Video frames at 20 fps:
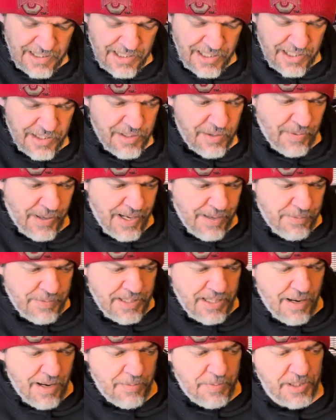And you might
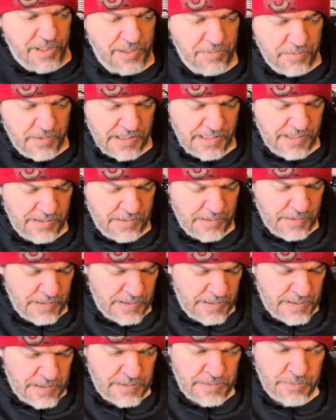be up here.
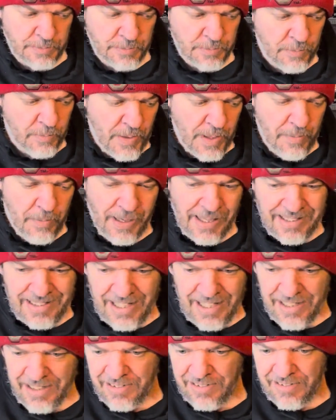It might
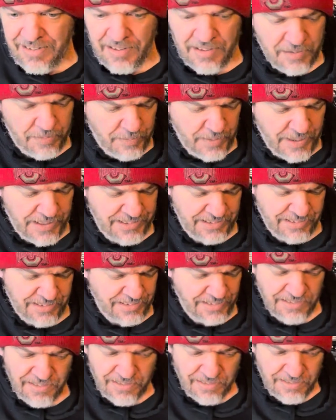take you 6 months to
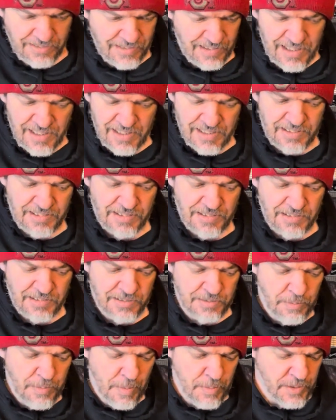
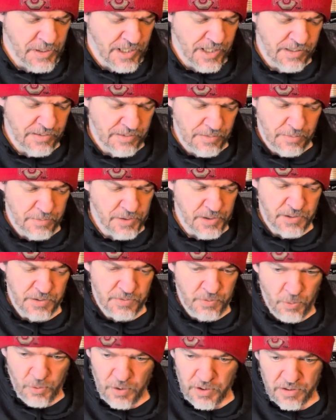memorize them first
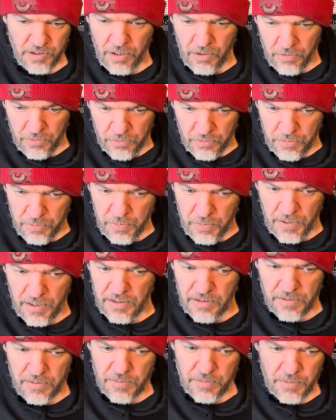4 notes, but
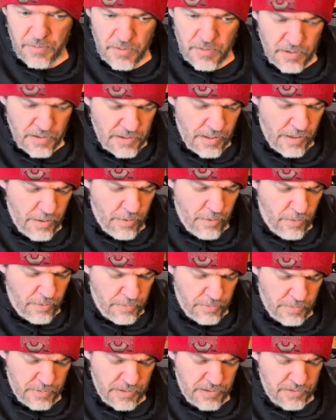you
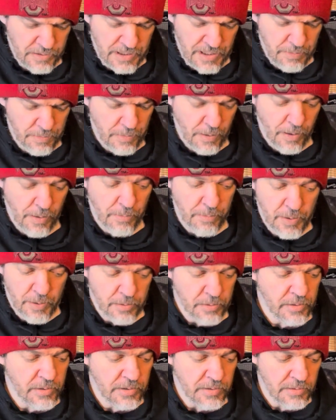just keep on
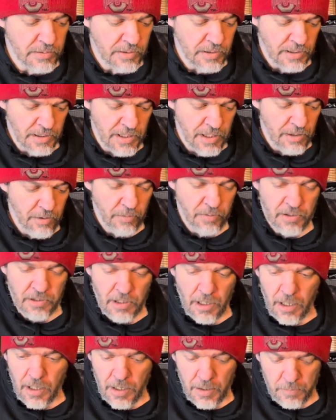building over
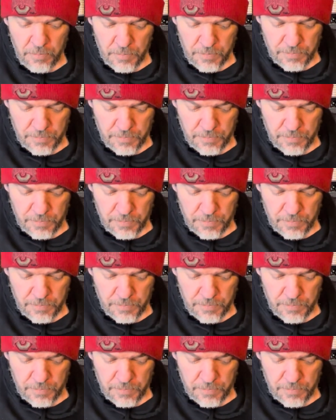time.